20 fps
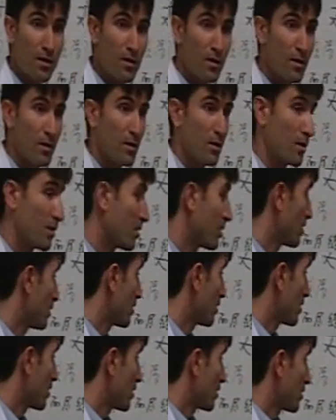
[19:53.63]
Yeah, it's a
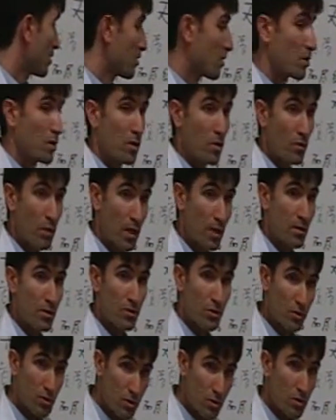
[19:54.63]
circular
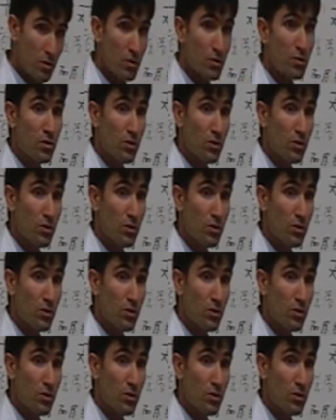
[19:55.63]
exercise.